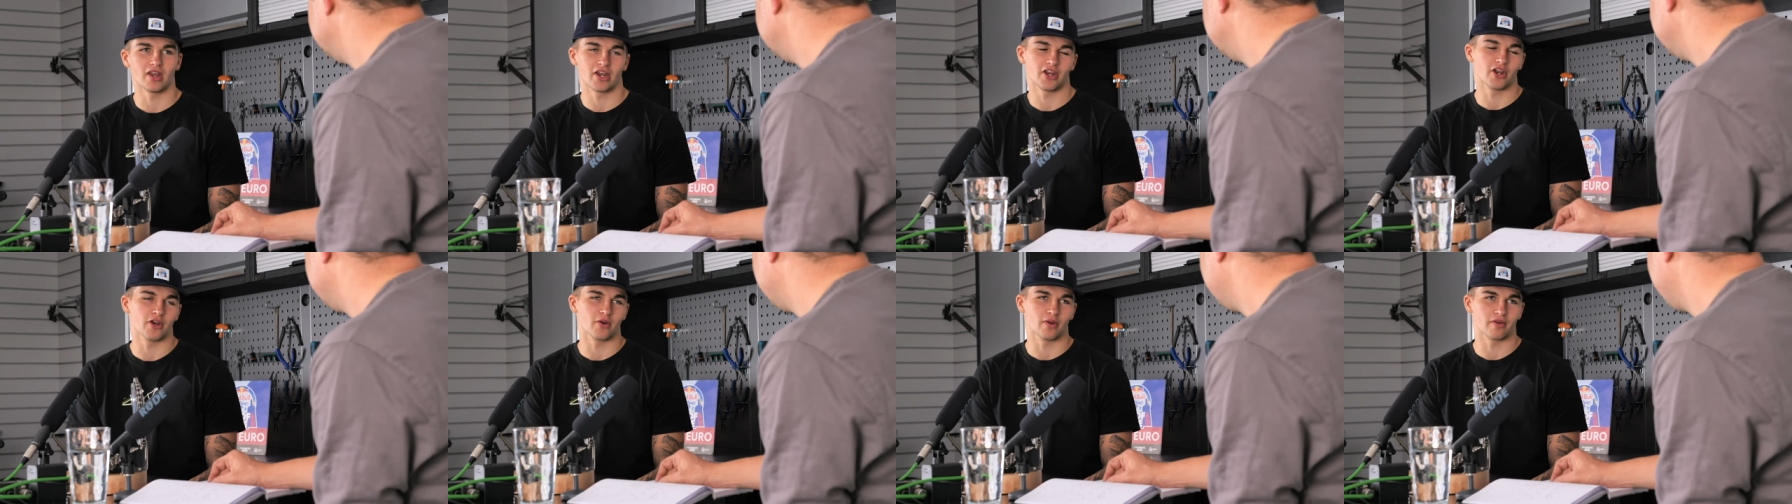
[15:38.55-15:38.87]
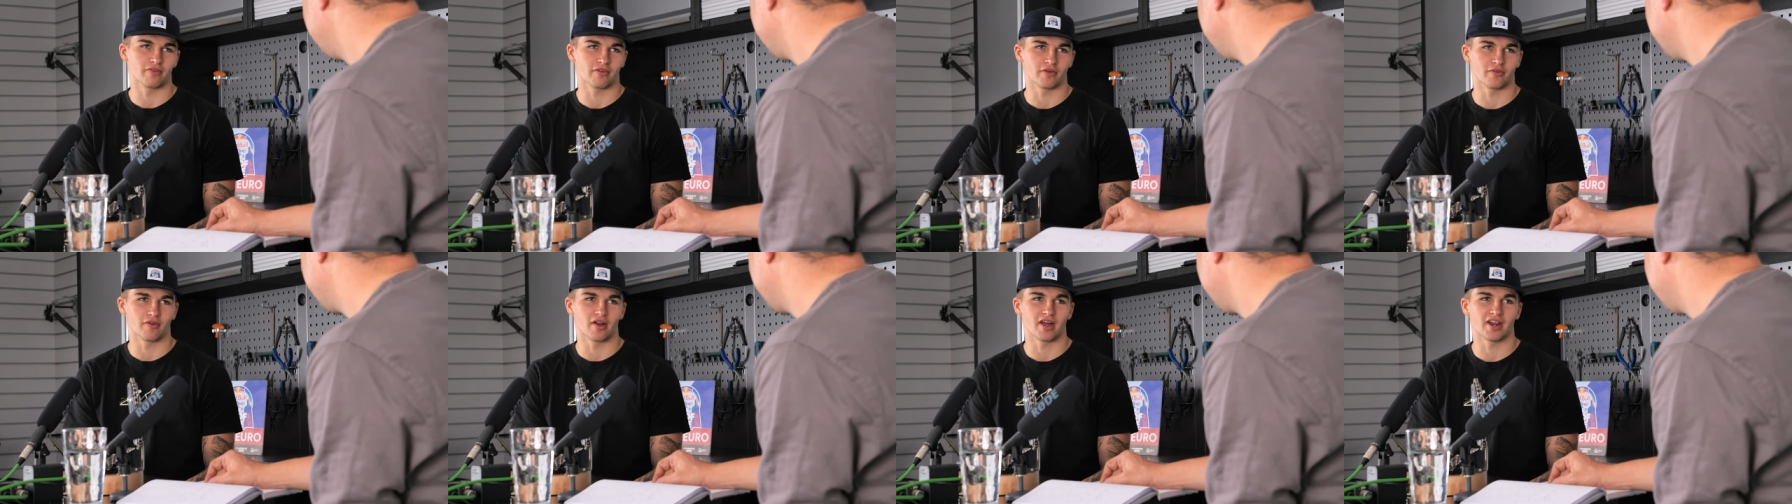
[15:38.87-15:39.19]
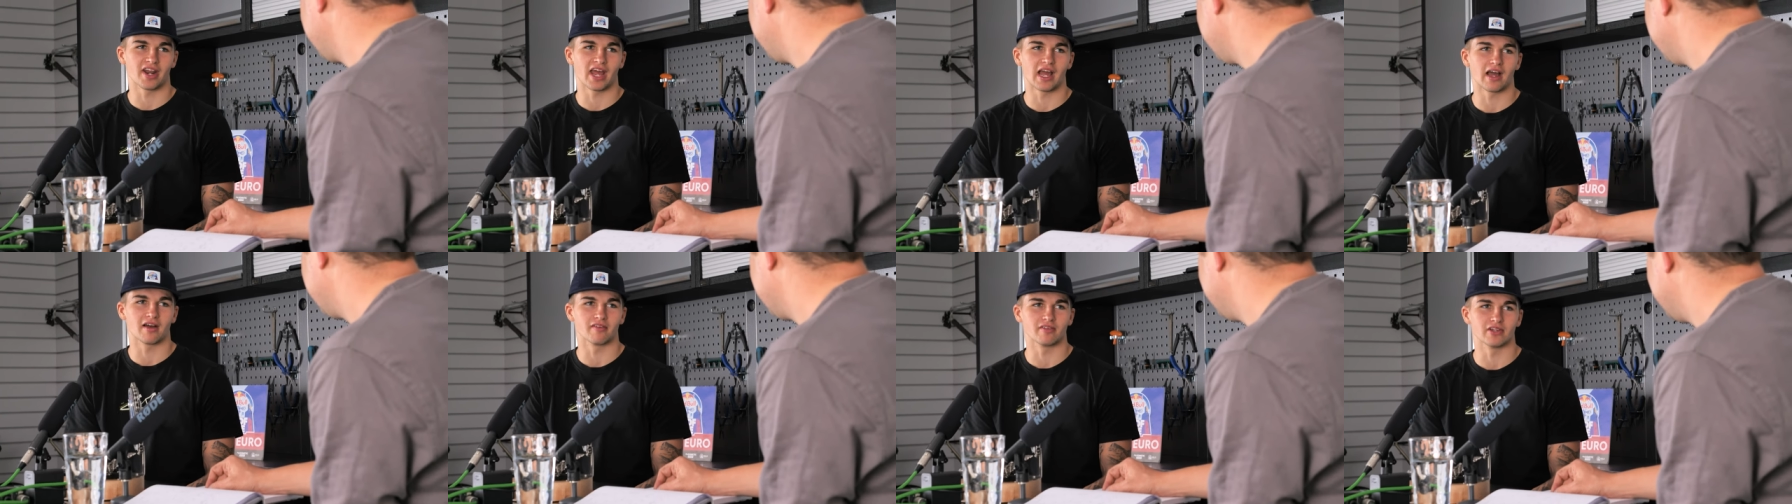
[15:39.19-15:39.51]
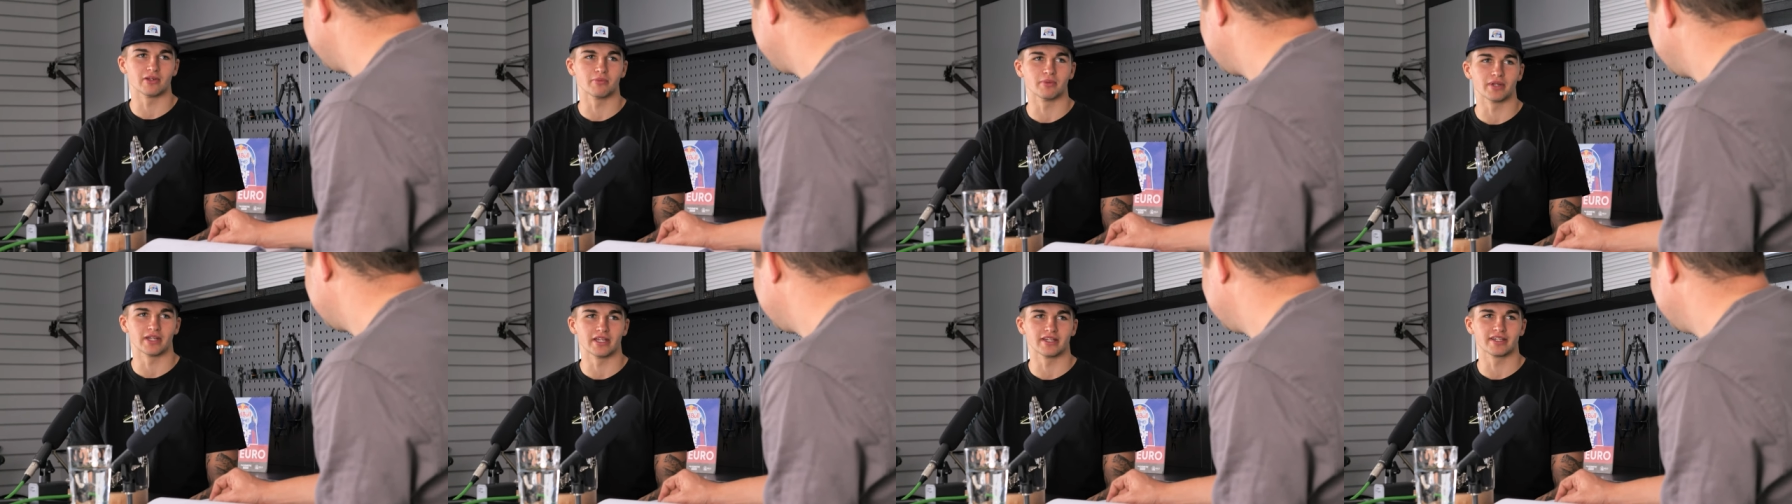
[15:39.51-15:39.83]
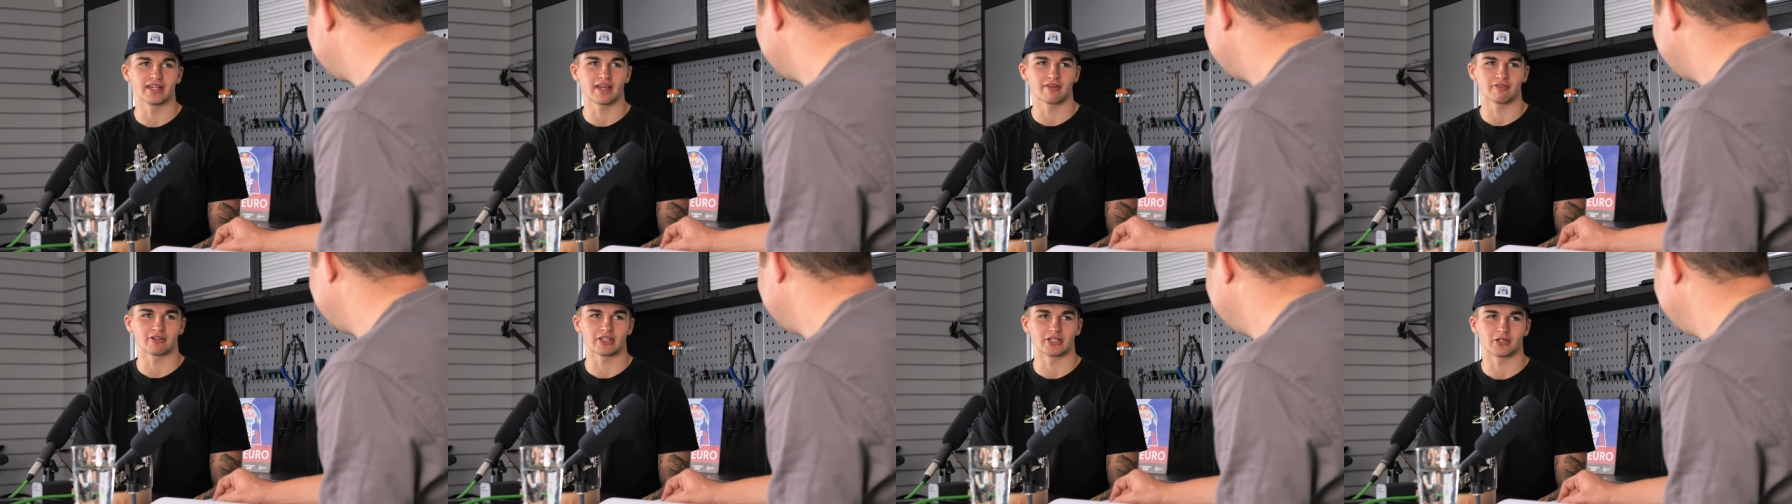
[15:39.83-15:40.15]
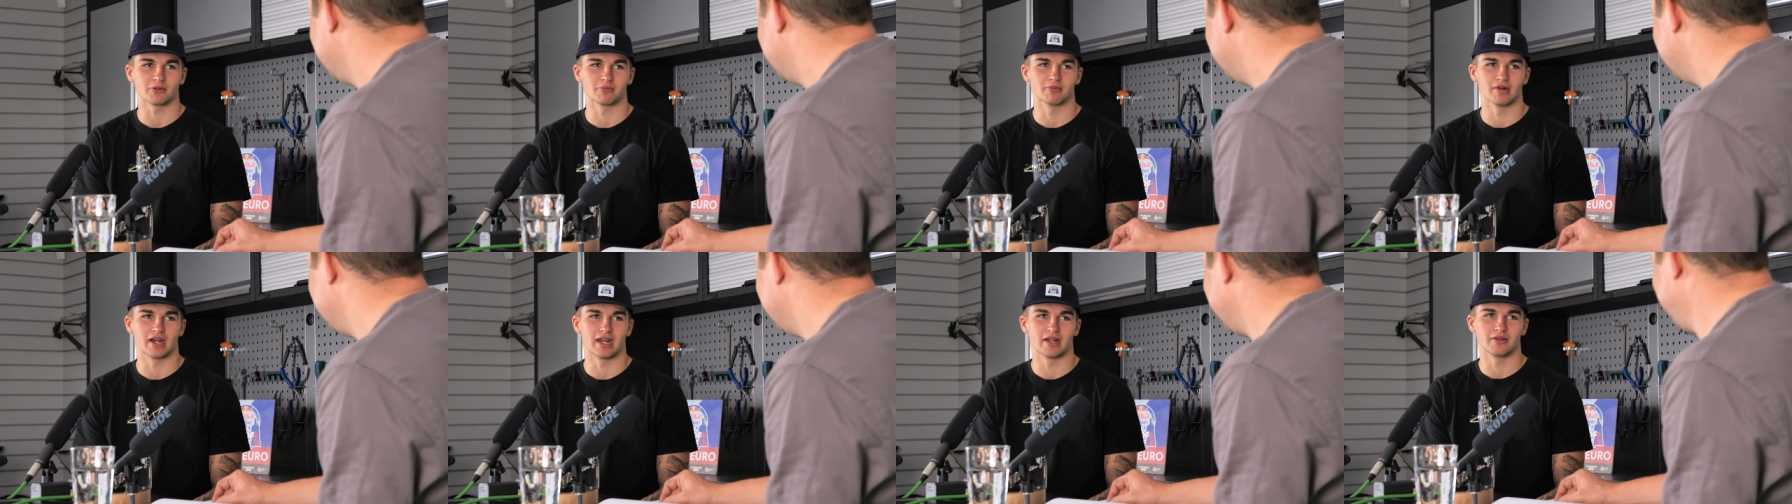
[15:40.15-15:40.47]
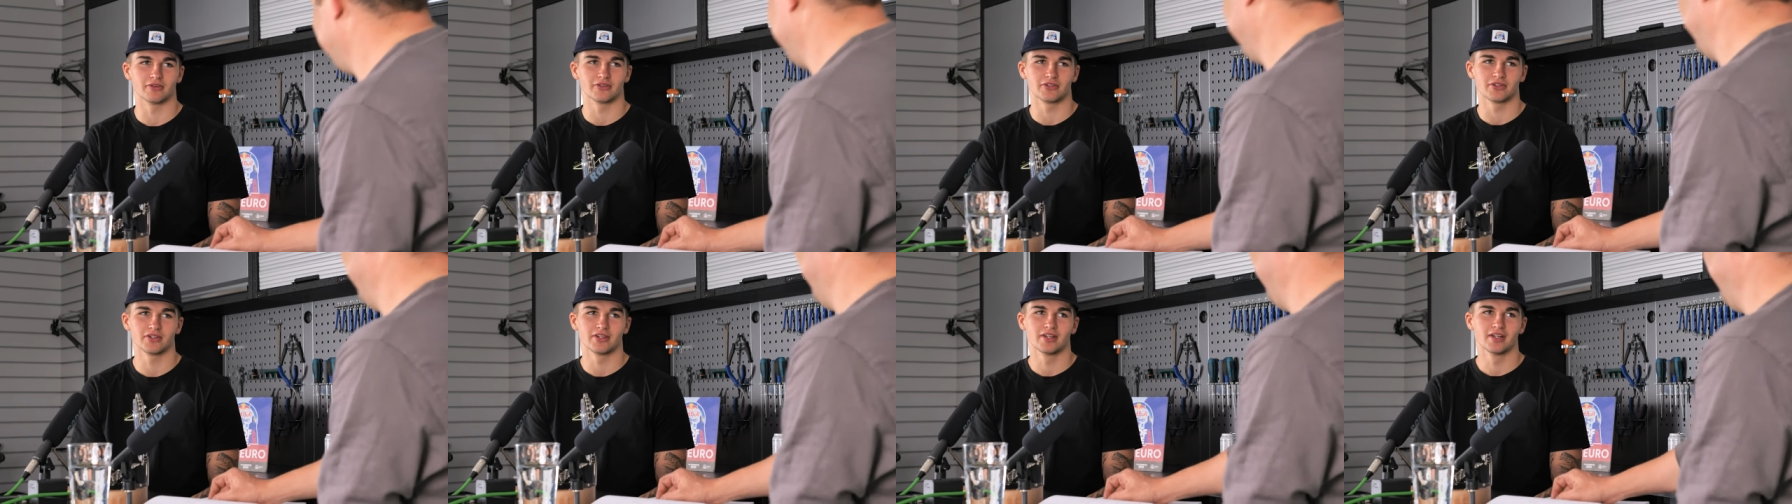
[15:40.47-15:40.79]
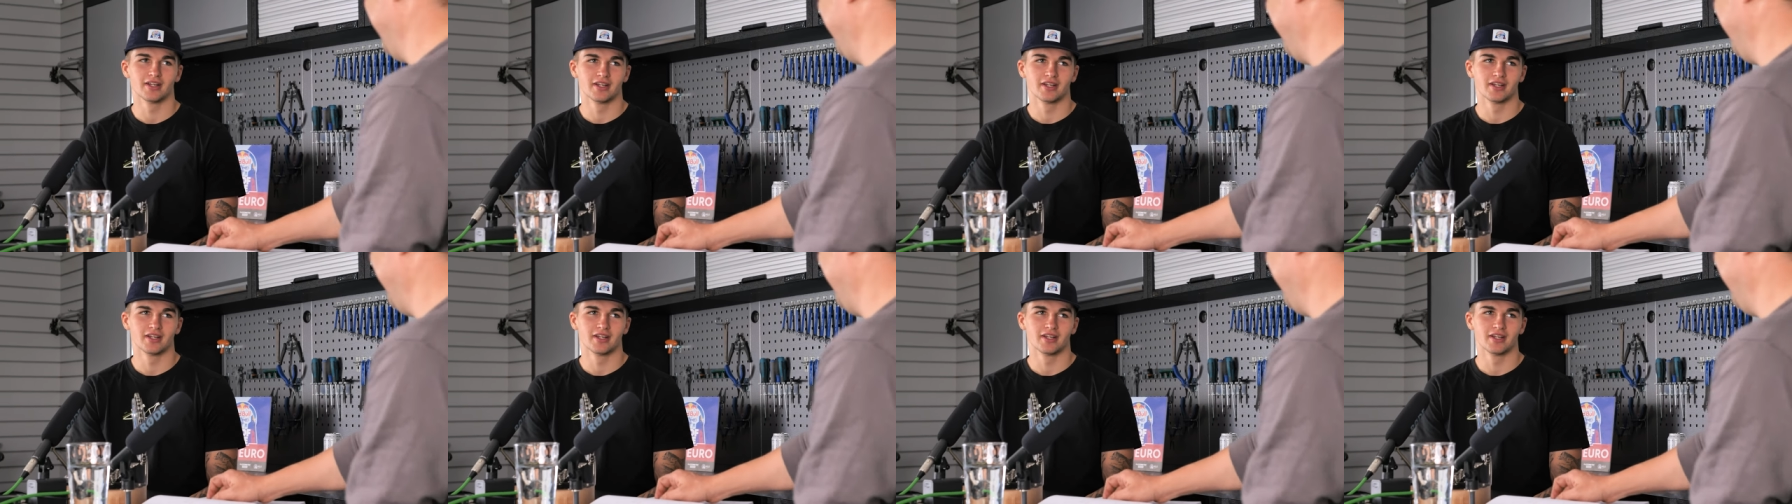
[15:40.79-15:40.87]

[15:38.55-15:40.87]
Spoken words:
I don't know if I'd ride out of it, but it'd definitely come round.